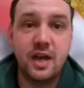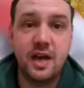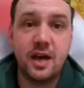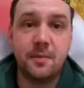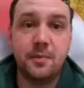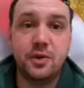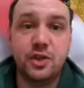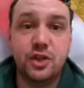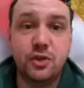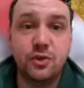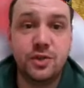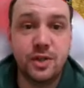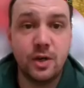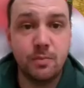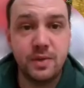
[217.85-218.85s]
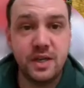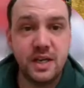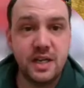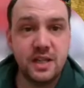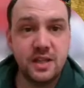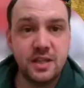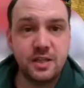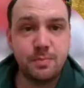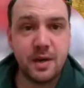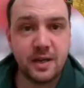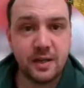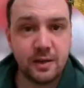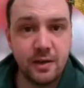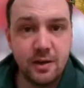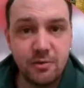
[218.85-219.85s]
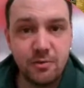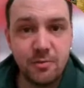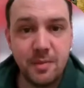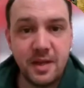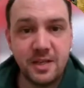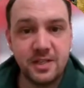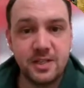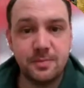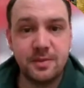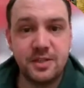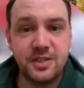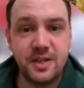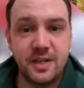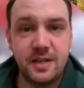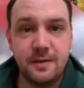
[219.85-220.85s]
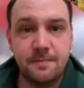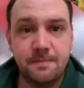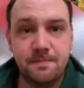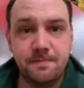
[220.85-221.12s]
How much use they'll be in this battle remains to be seen.